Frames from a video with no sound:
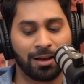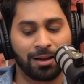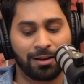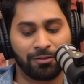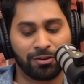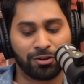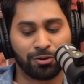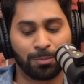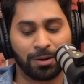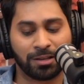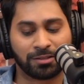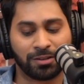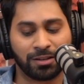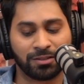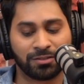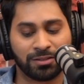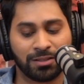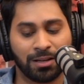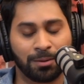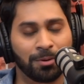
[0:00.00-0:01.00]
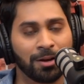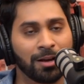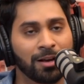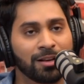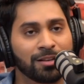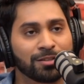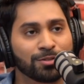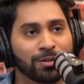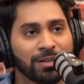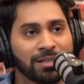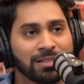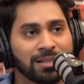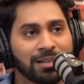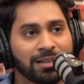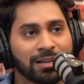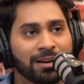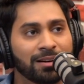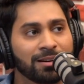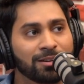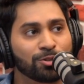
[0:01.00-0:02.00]
When you're best friends with them. So
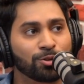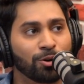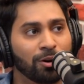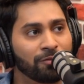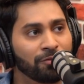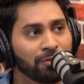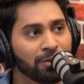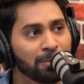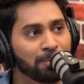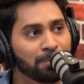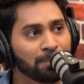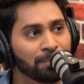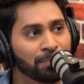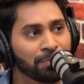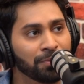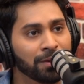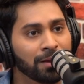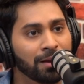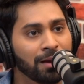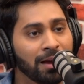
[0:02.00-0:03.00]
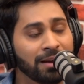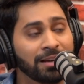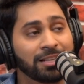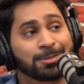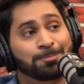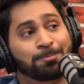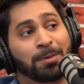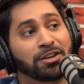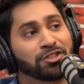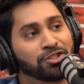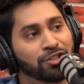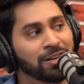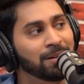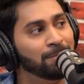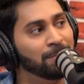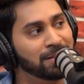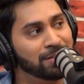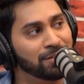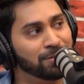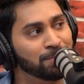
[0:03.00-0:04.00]
recently I did a short film and he specially
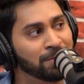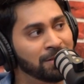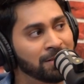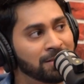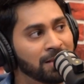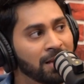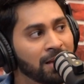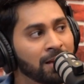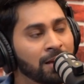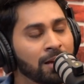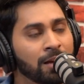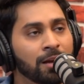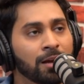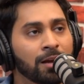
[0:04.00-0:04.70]
messaged me saying, wow.